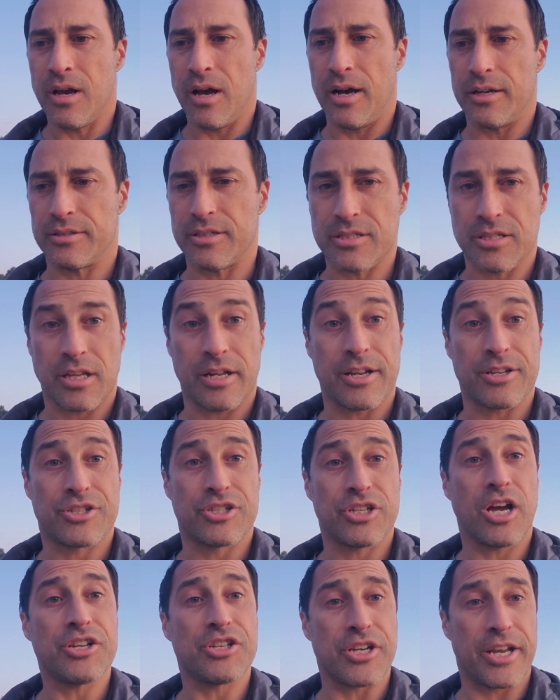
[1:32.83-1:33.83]
does a lot of
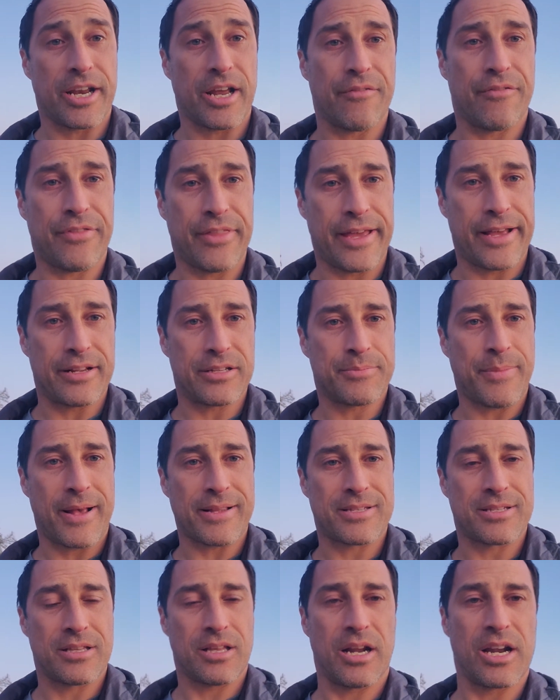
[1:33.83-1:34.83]
judging of things,
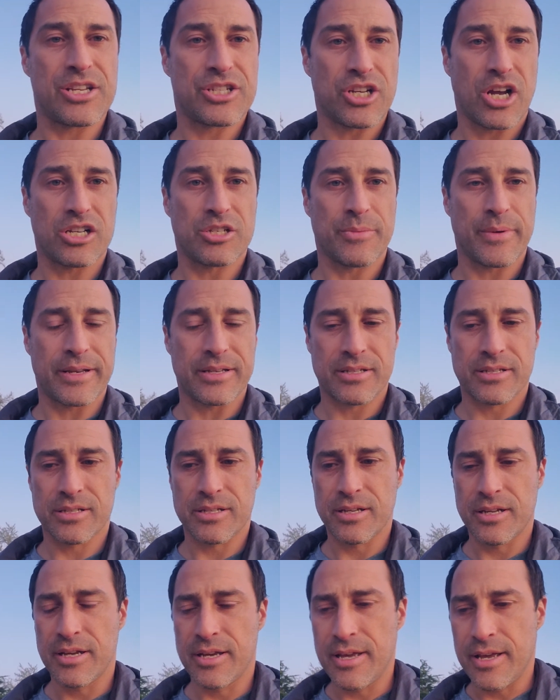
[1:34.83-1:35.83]
passes a lot of judgments.
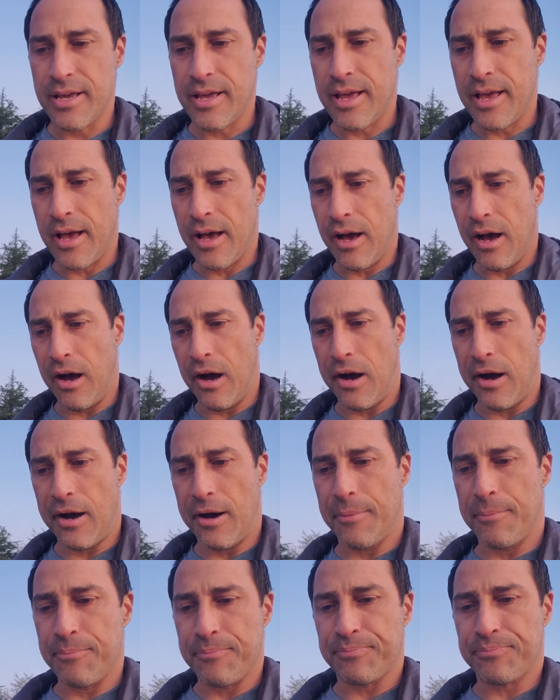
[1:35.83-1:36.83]

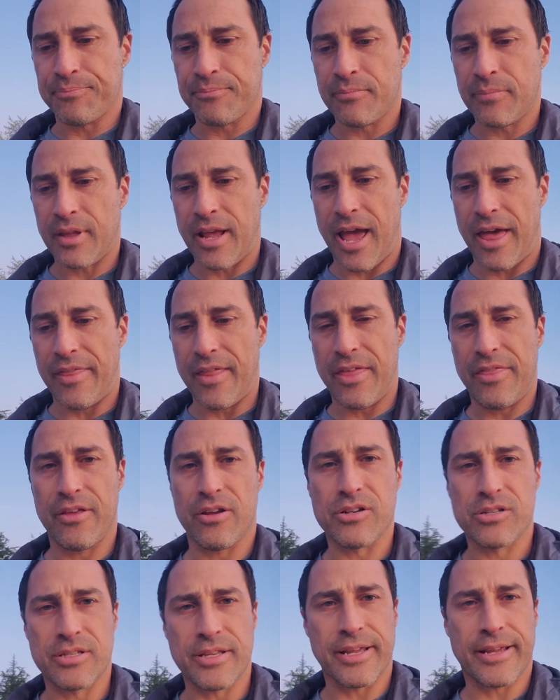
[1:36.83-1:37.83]
And then
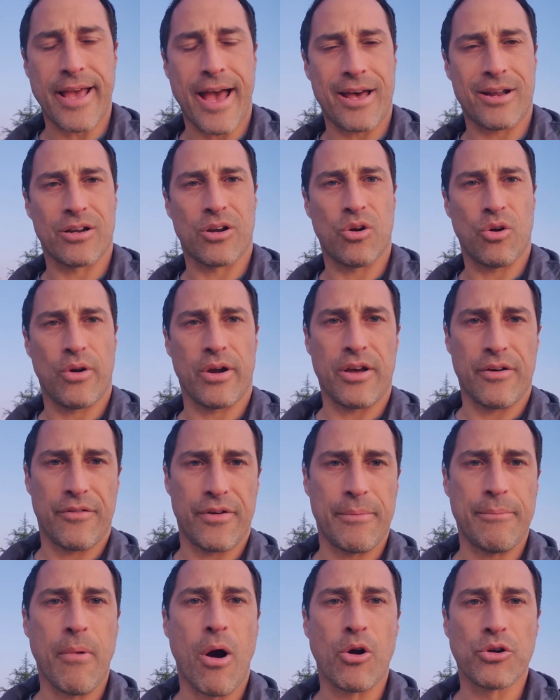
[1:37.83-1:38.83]
there's the category of
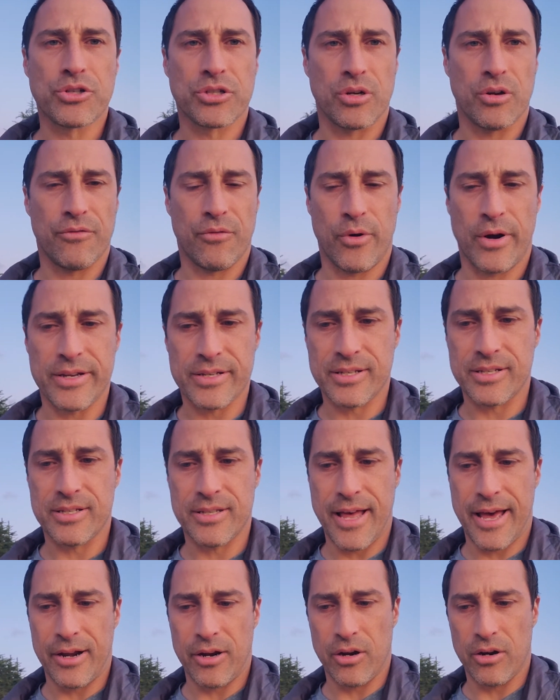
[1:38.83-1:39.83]
emotional voices
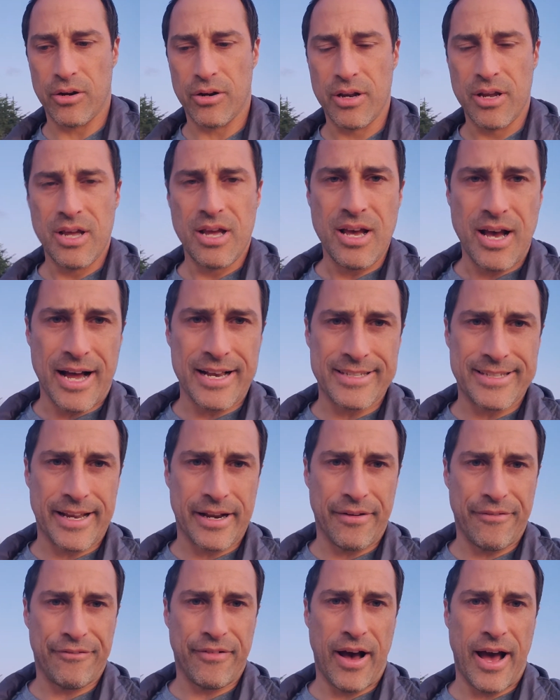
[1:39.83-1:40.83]
that are
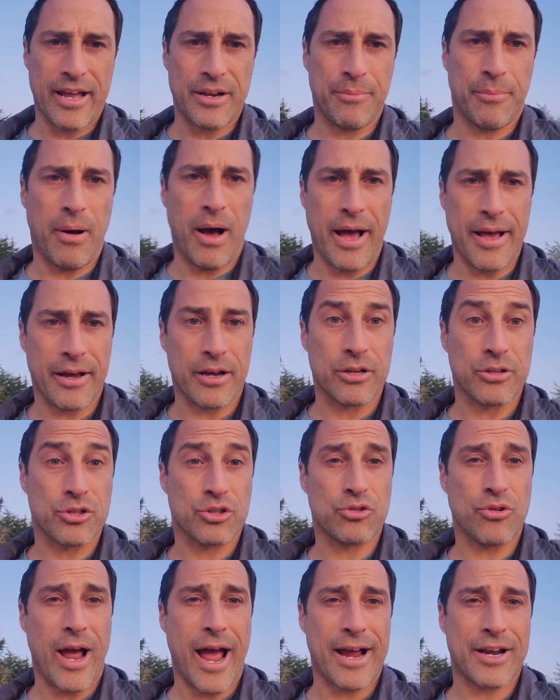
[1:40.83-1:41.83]
identified by a
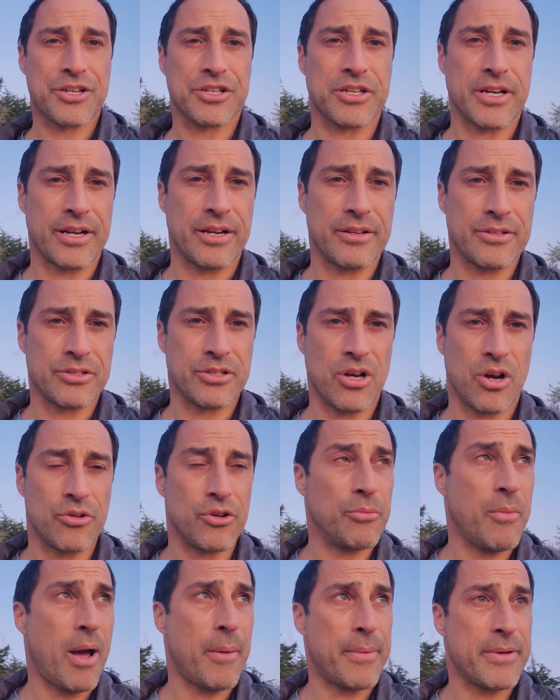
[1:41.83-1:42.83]
contraction. So you
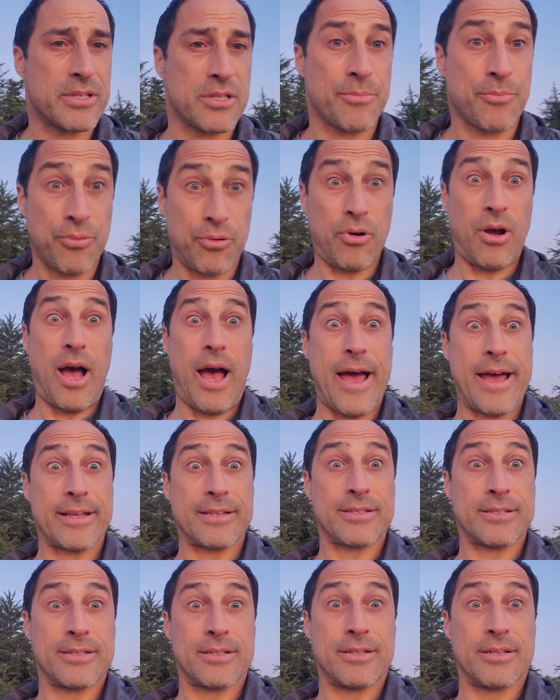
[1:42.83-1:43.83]
might be
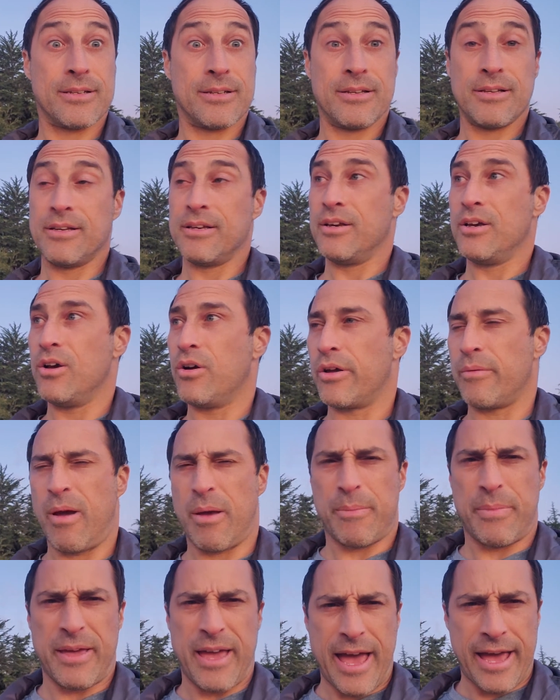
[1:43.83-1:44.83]
surprised, you might
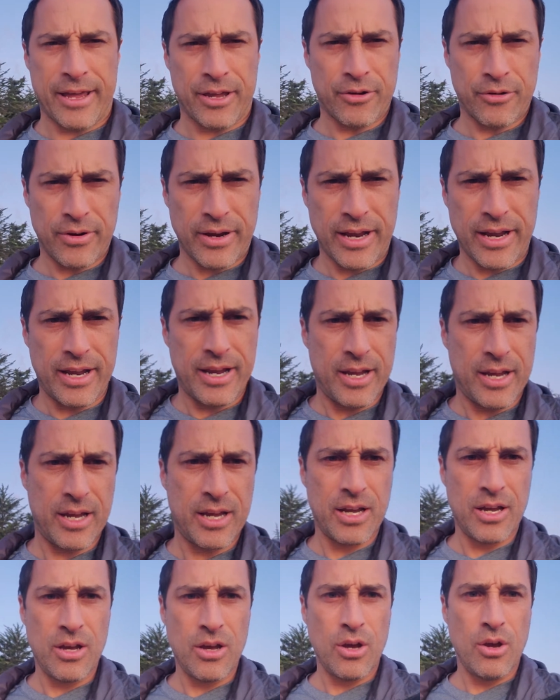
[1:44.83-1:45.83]
be angry,
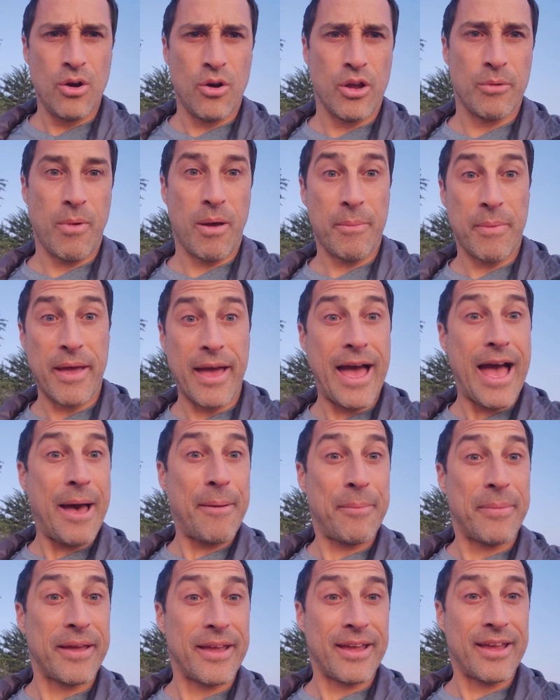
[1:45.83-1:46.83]
you might be happy.